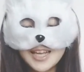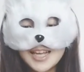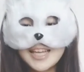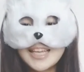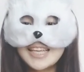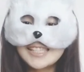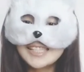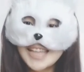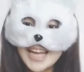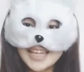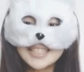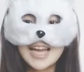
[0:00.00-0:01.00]

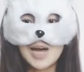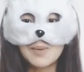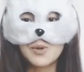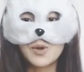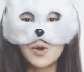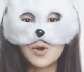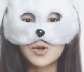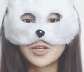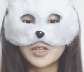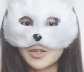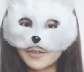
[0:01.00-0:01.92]
Instead, Apple could